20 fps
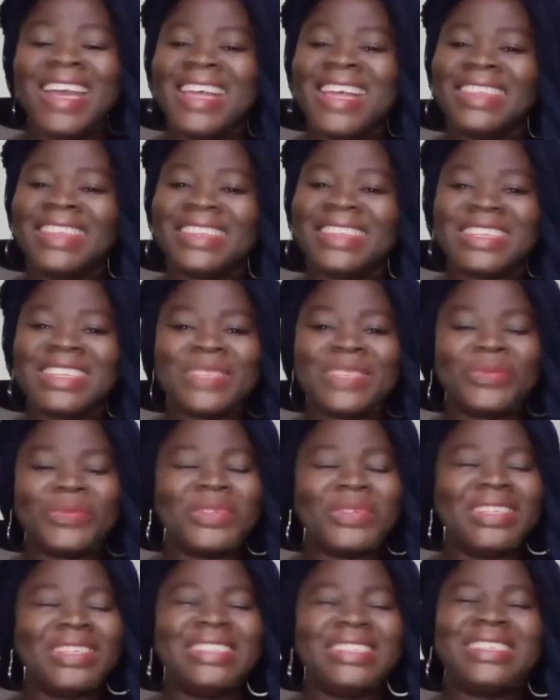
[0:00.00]
This
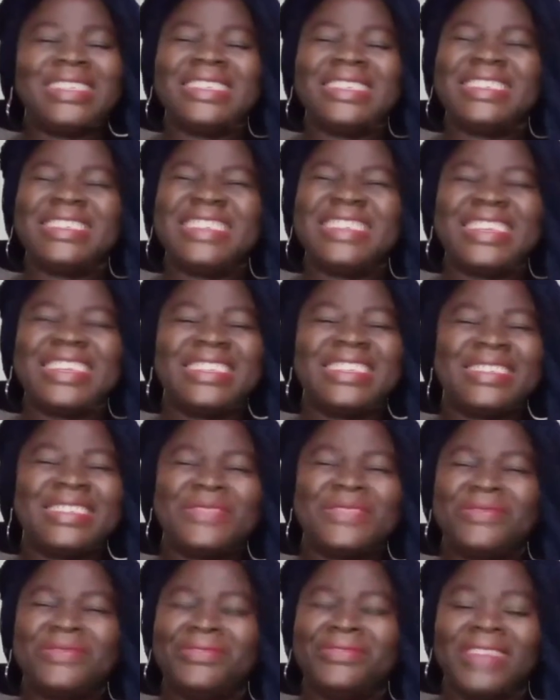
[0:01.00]
point is
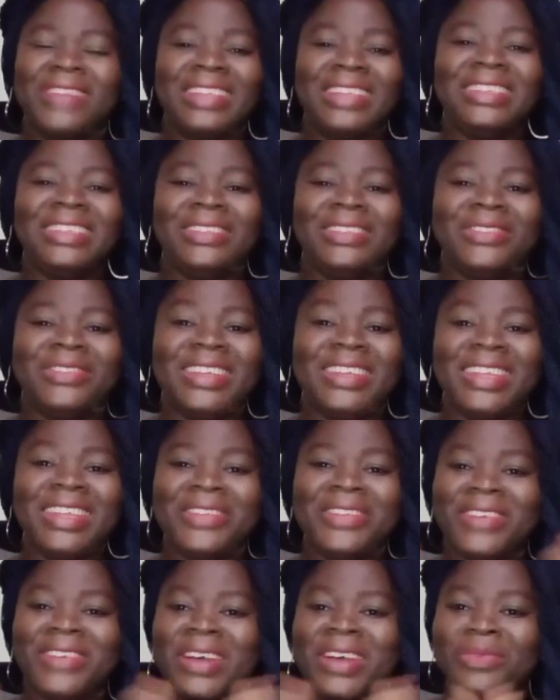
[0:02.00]
just funny.
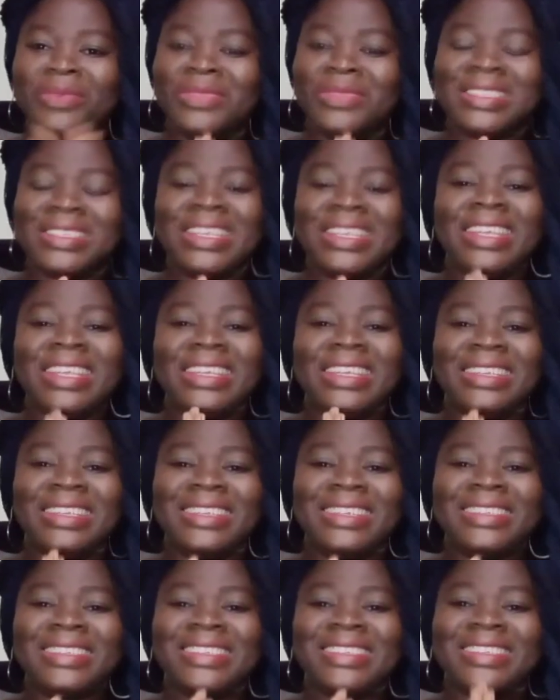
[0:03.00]
Whenever I'm saying
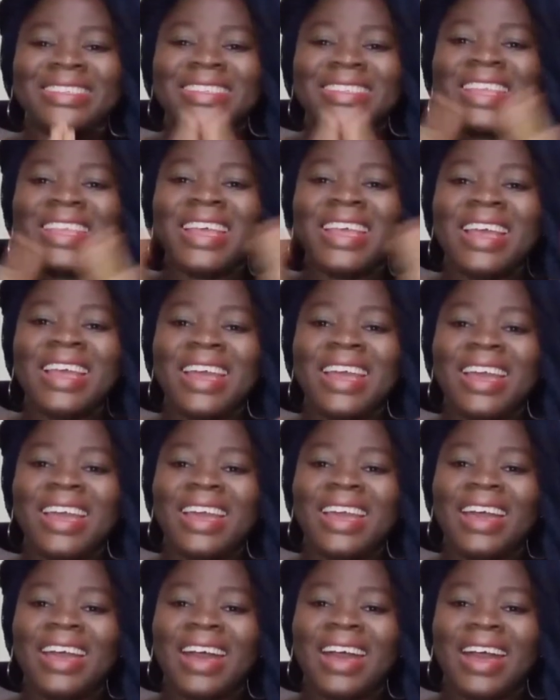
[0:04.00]
it,
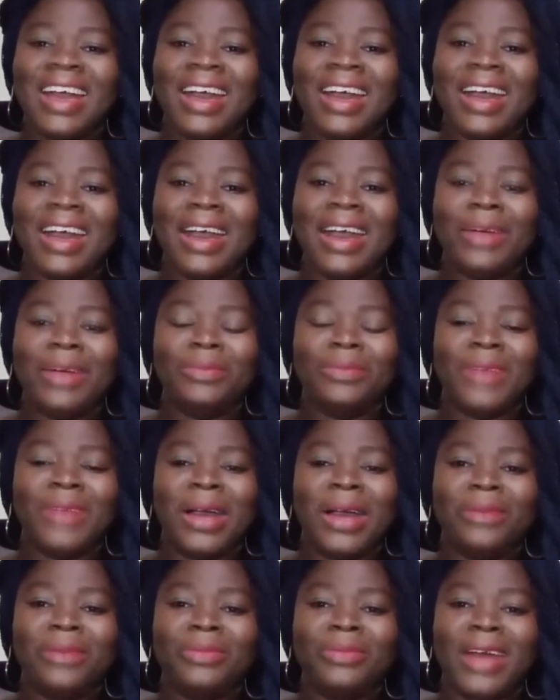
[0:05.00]

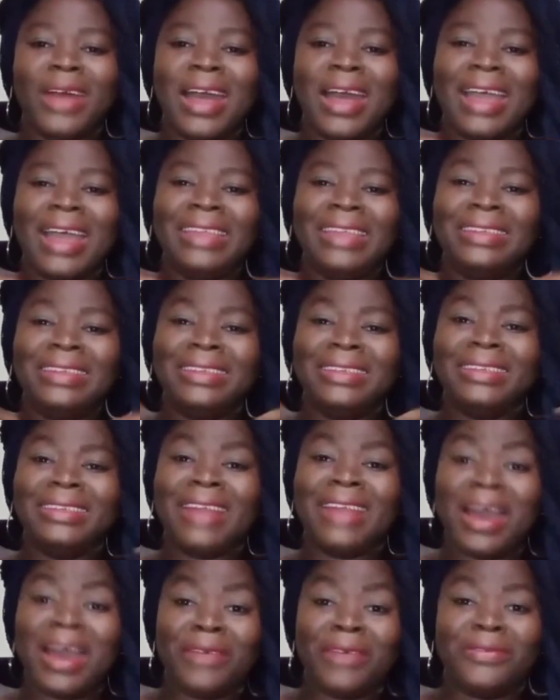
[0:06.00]
I
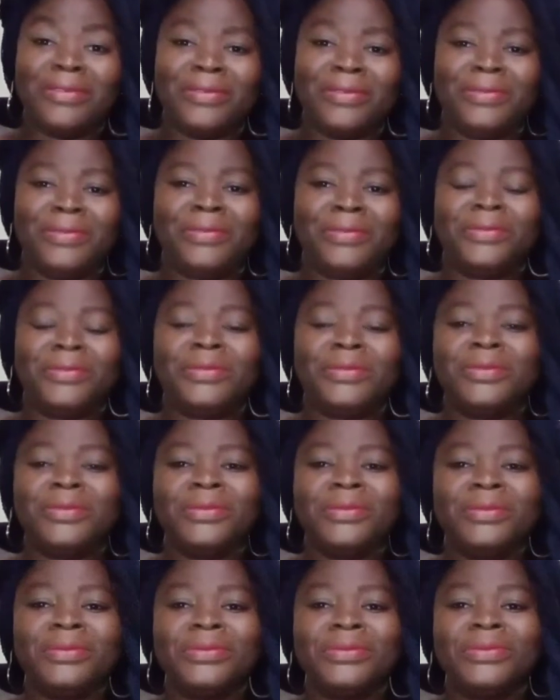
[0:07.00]
laugh
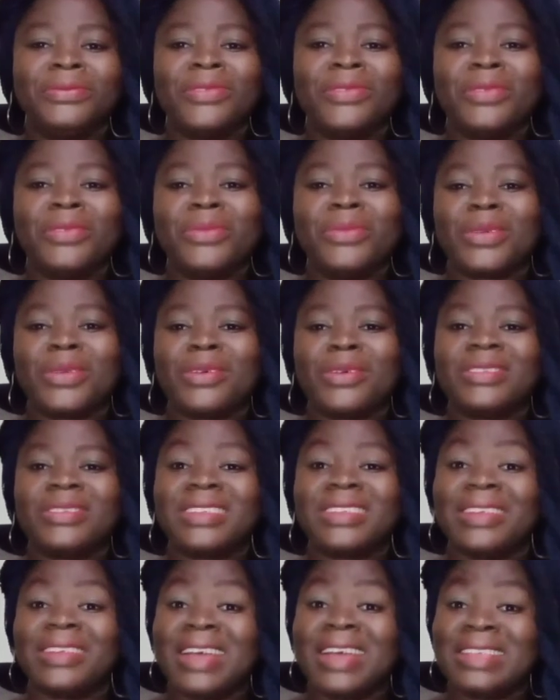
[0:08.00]
because
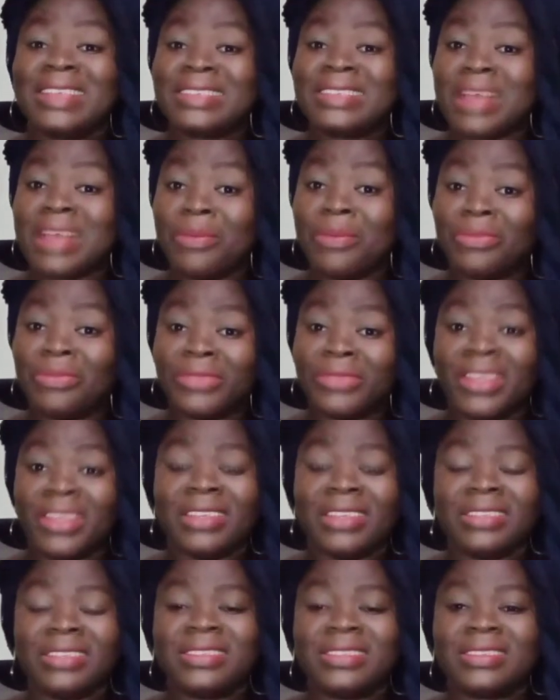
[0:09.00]
there are some
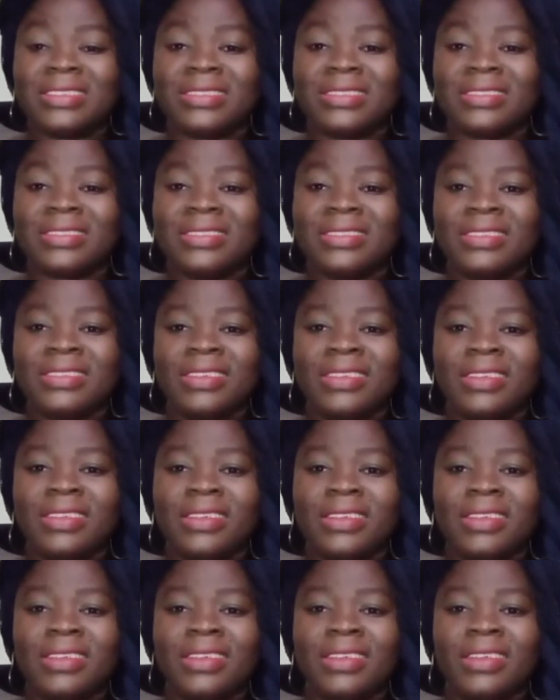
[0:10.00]
things
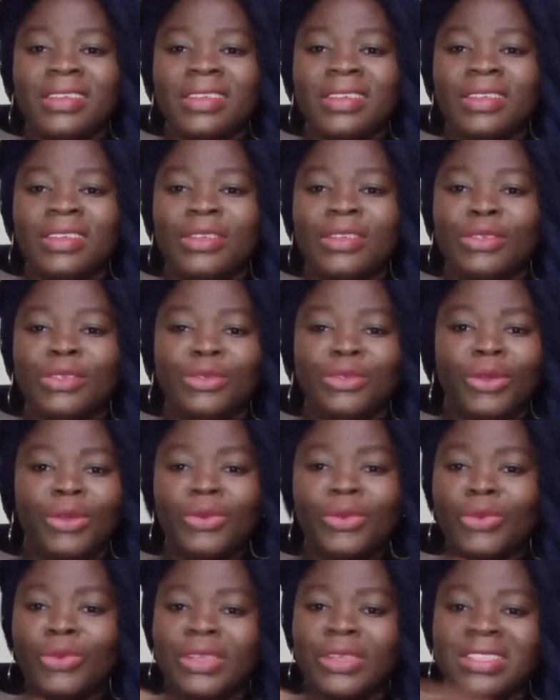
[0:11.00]
you
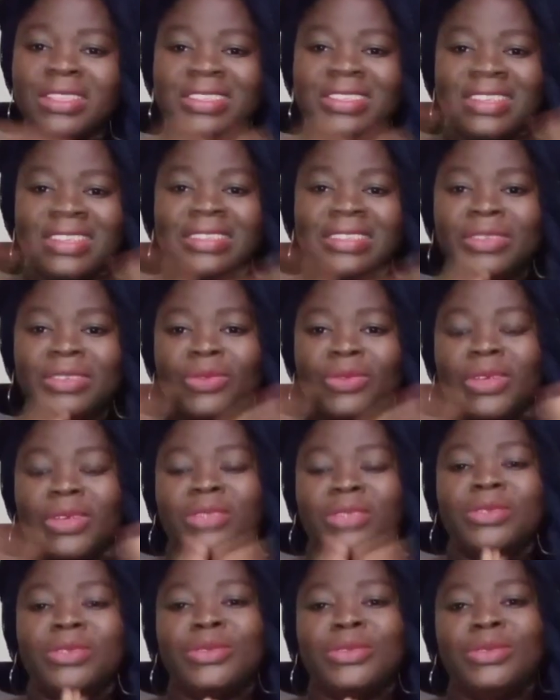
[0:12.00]
don't want
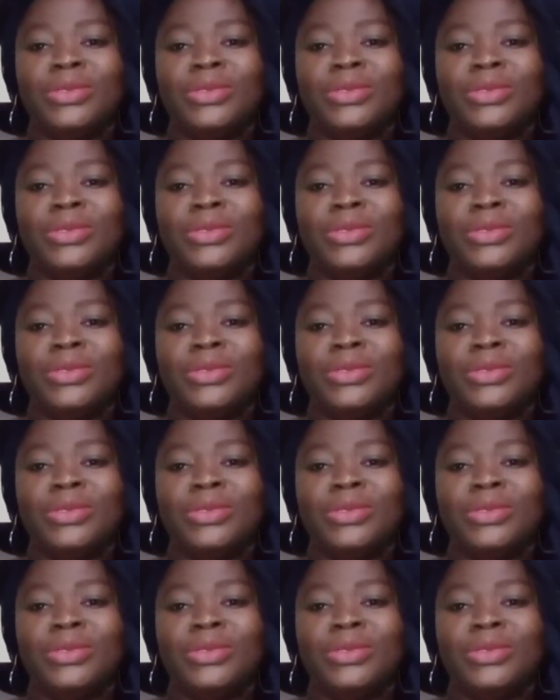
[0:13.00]
anyone to